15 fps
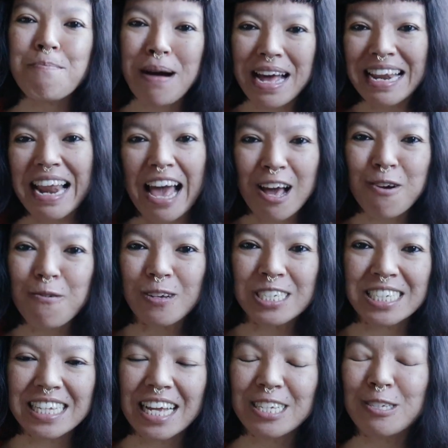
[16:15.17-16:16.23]
my
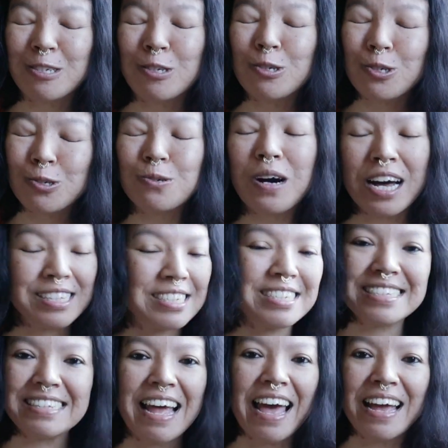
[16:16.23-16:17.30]
language, that you
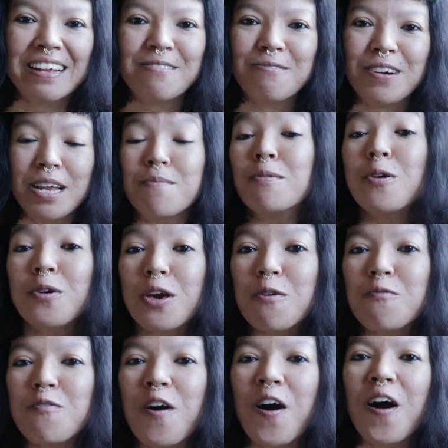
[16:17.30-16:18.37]
understand what I'm
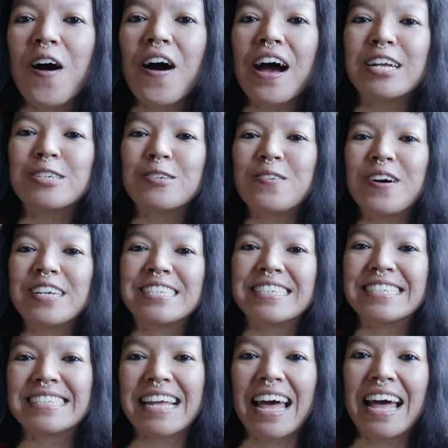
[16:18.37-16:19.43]
looking for, and you
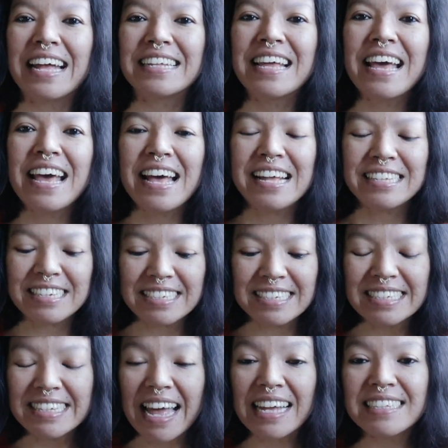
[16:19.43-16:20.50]
understand the
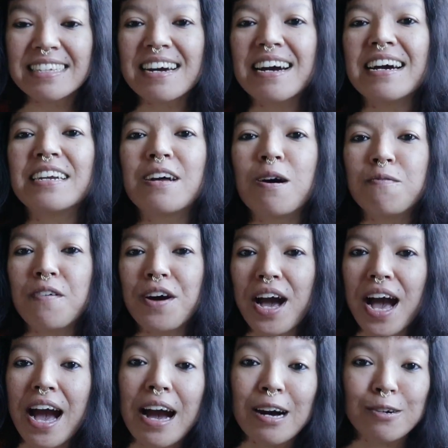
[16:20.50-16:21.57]
standard of
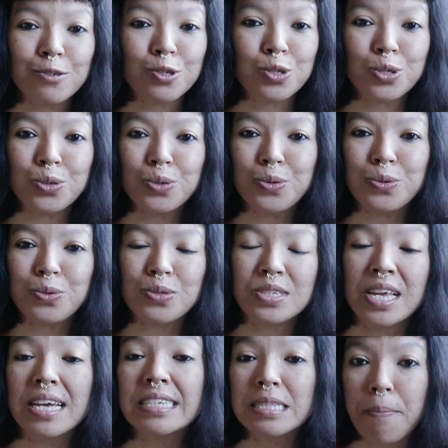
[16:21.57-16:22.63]
how to
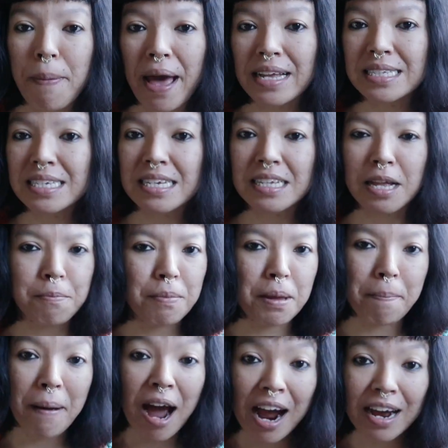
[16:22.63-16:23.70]
test the pattern and
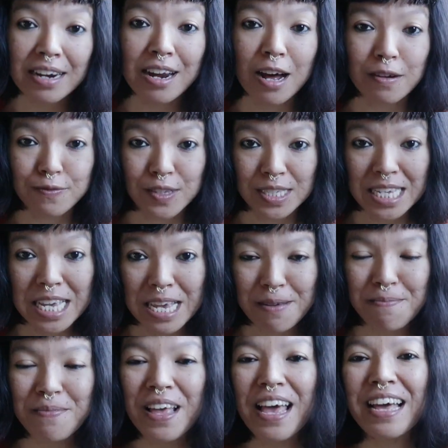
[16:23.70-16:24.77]
be part of the team.